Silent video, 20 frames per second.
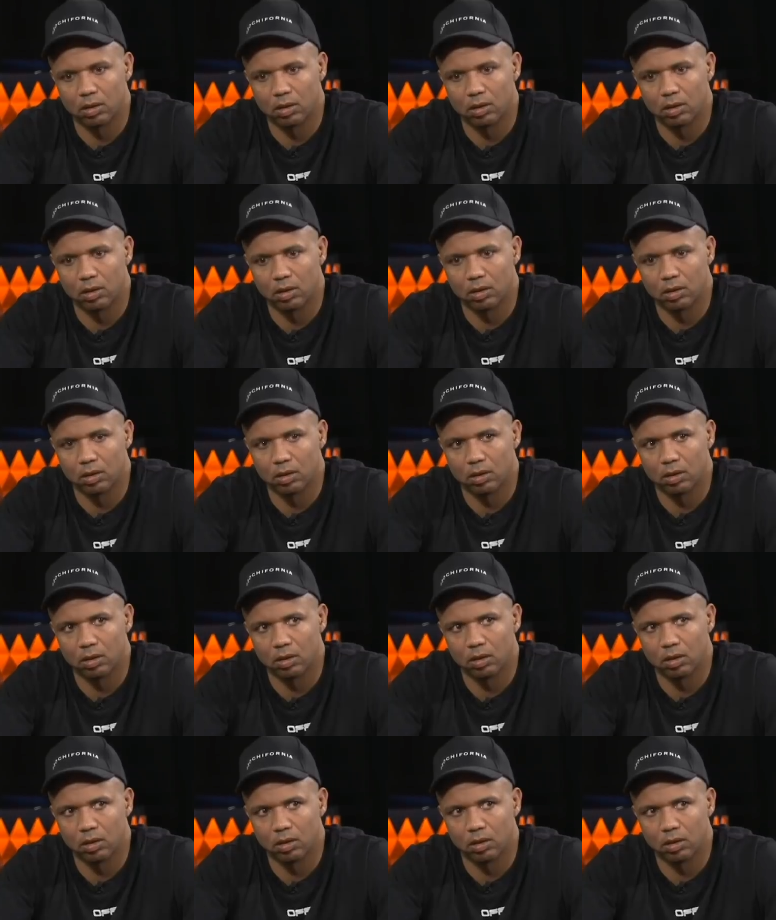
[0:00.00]

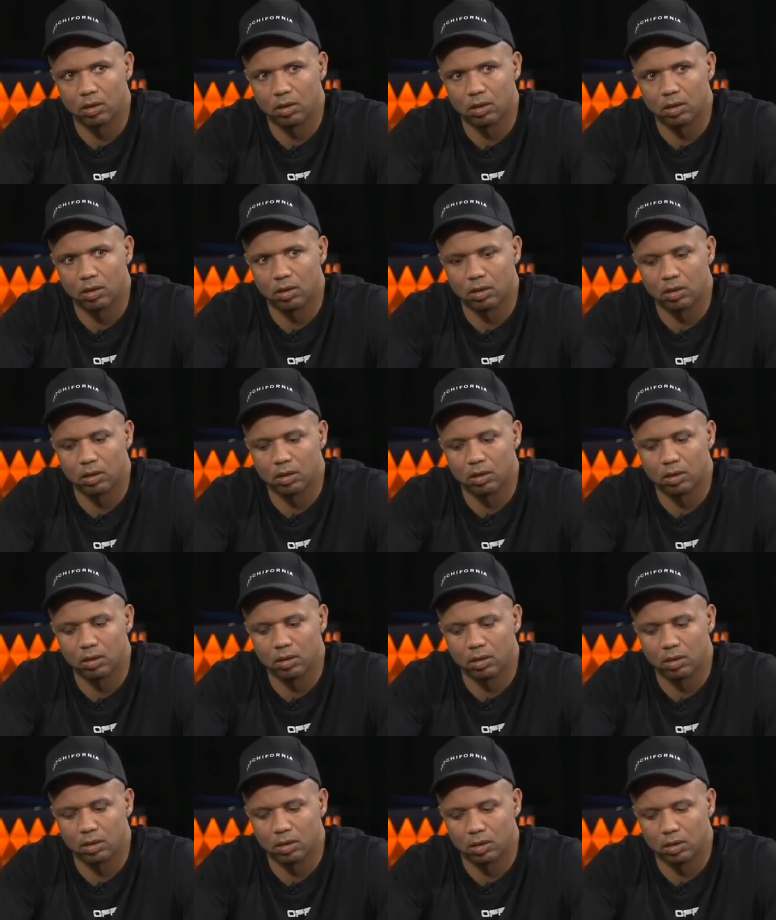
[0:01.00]

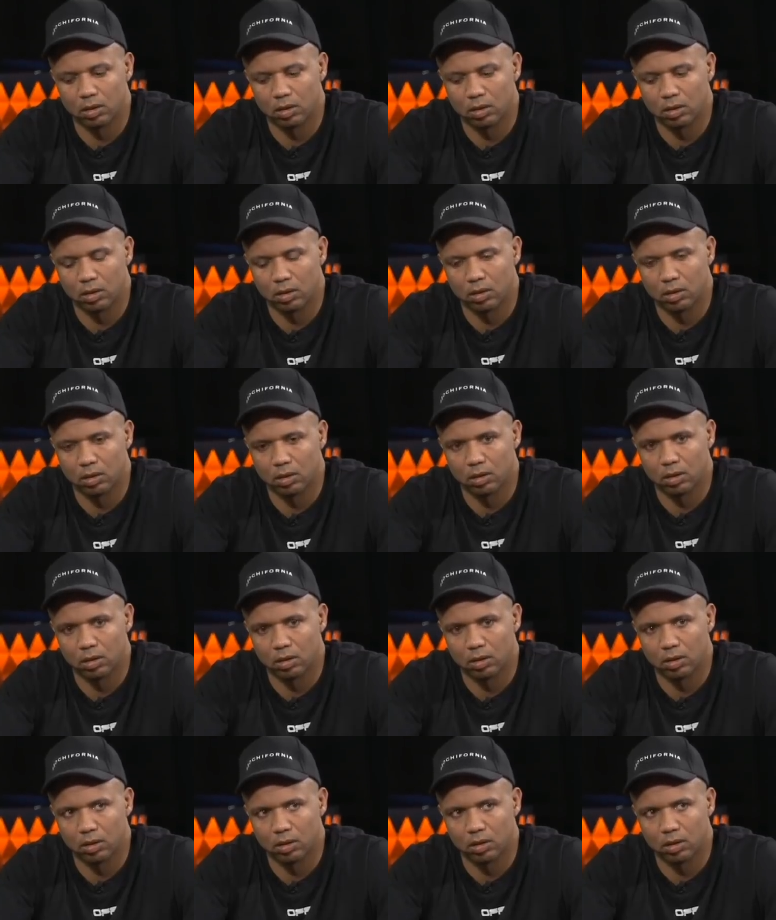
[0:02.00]

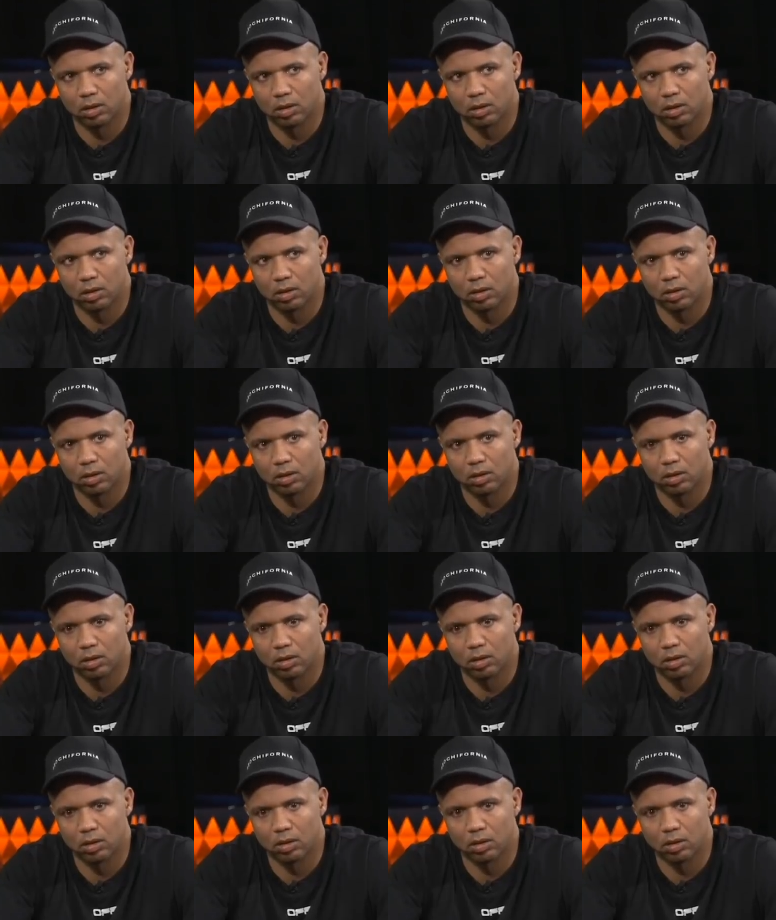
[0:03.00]

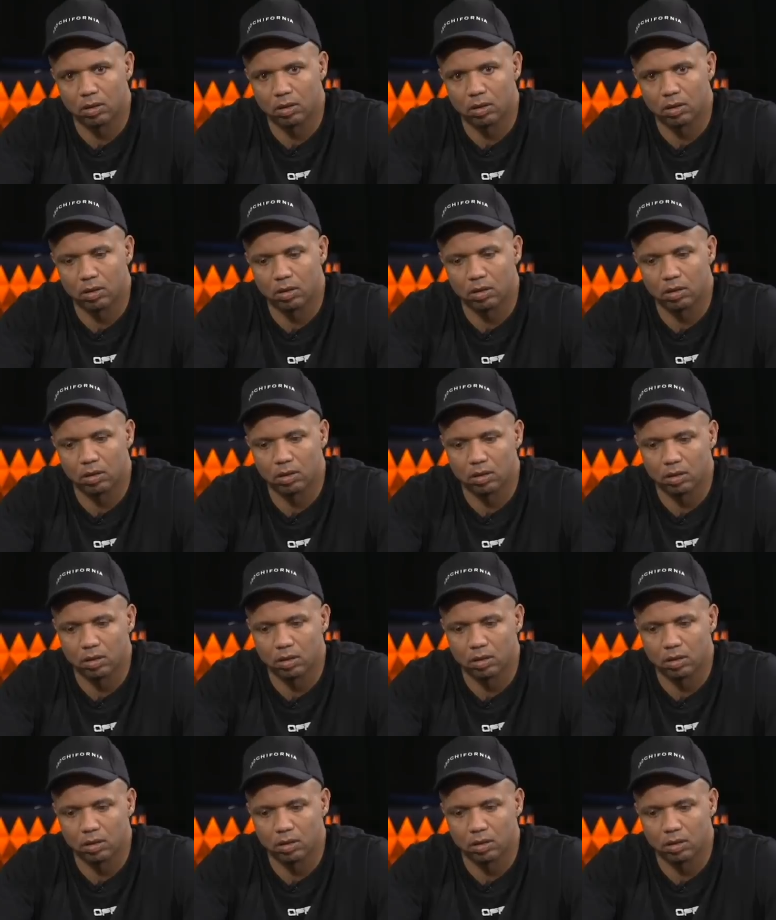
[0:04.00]
[no speech]